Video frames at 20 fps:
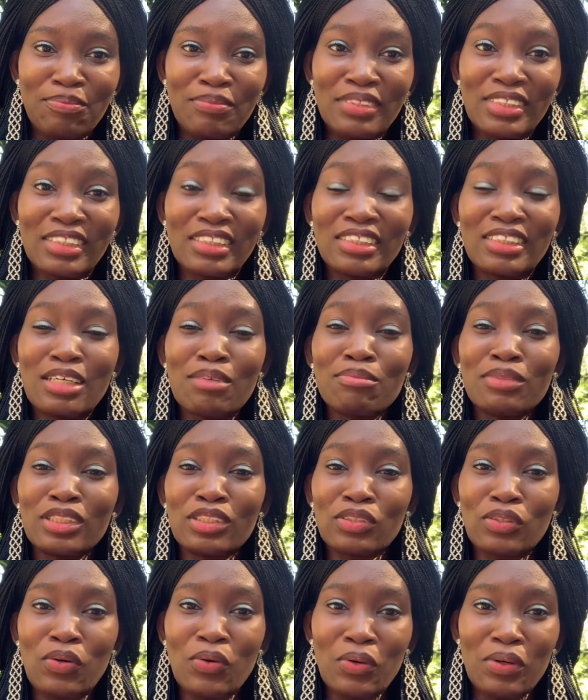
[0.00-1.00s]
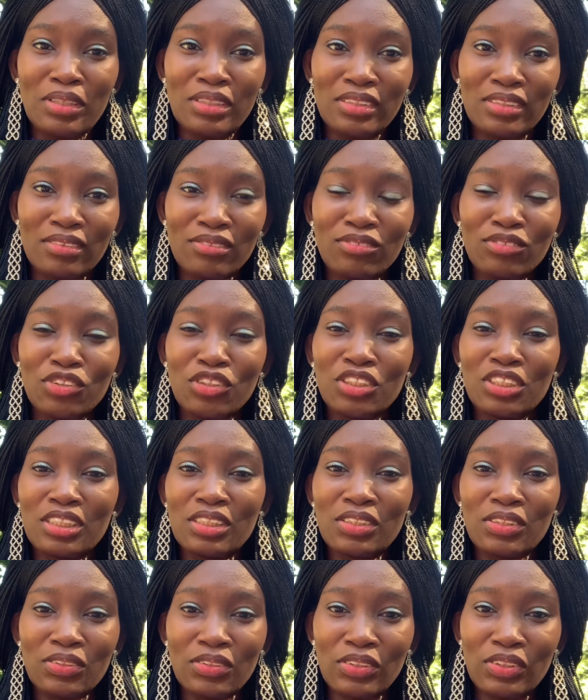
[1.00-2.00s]
His name is God,
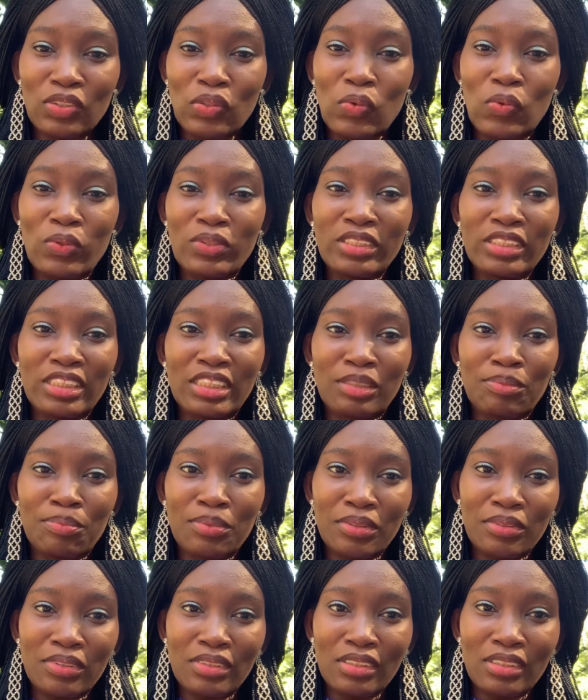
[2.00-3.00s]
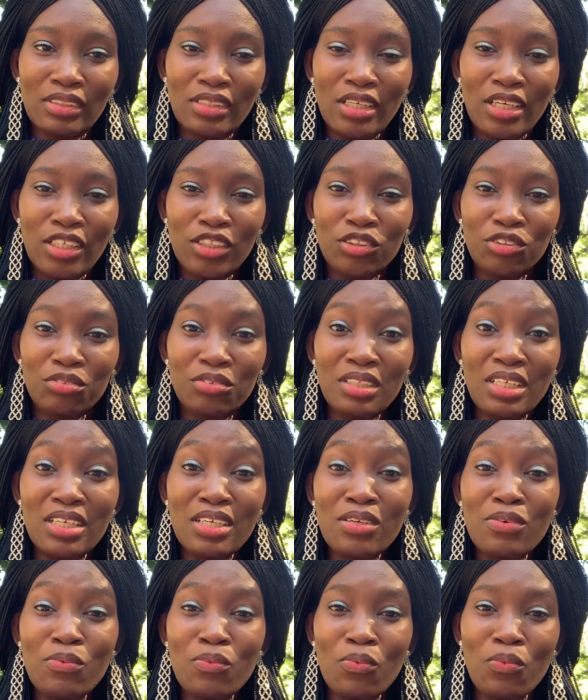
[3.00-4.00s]
Jesus, Holy Spirit, three
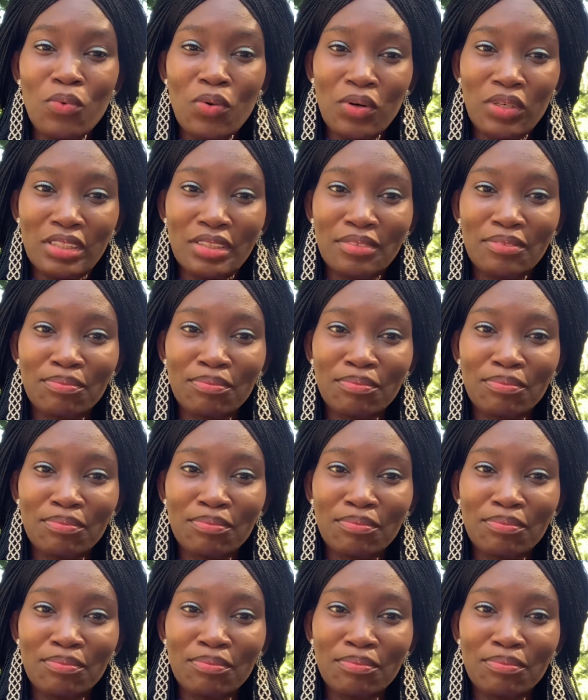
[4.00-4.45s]
in one.